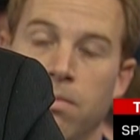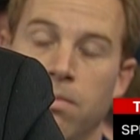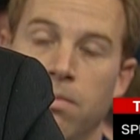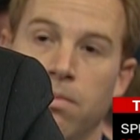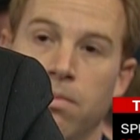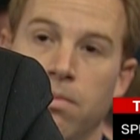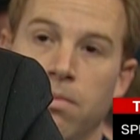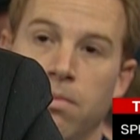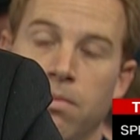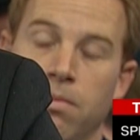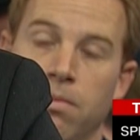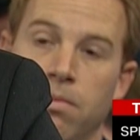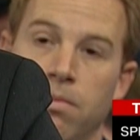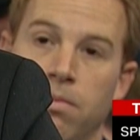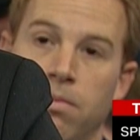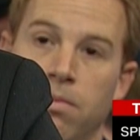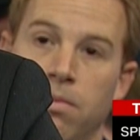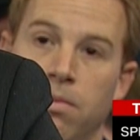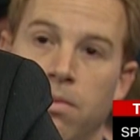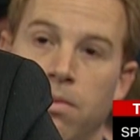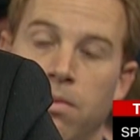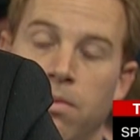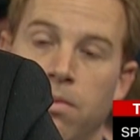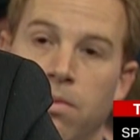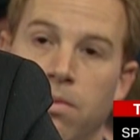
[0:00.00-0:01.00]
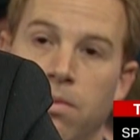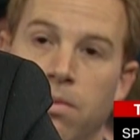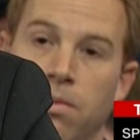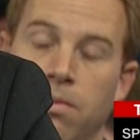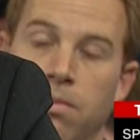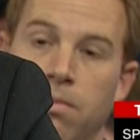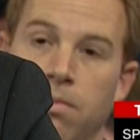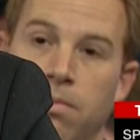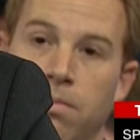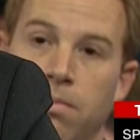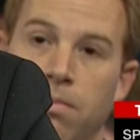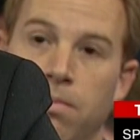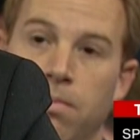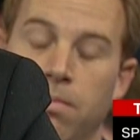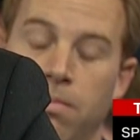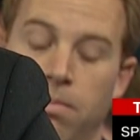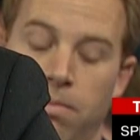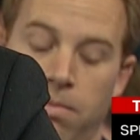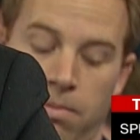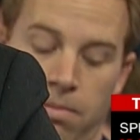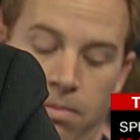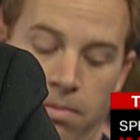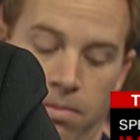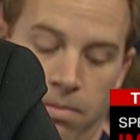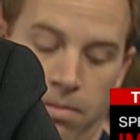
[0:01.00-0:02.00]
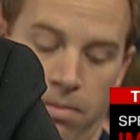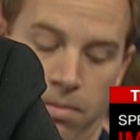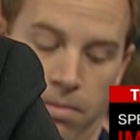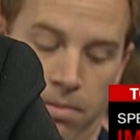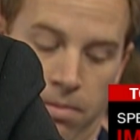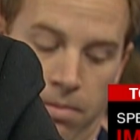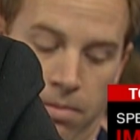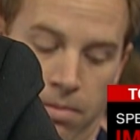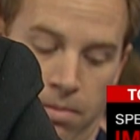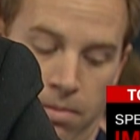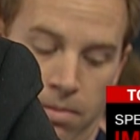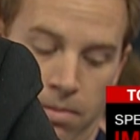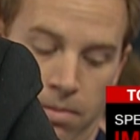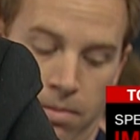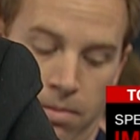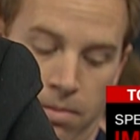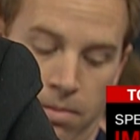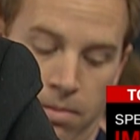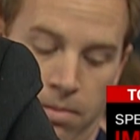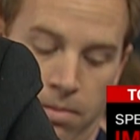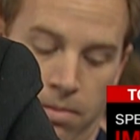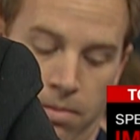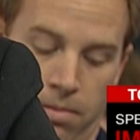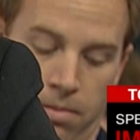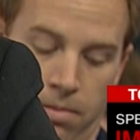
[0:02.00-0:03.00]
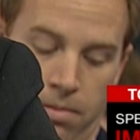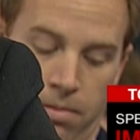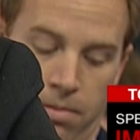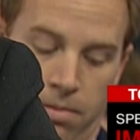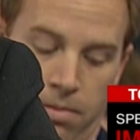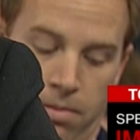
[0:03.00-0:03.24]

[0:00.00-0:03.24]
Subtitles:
This person isn't speaking.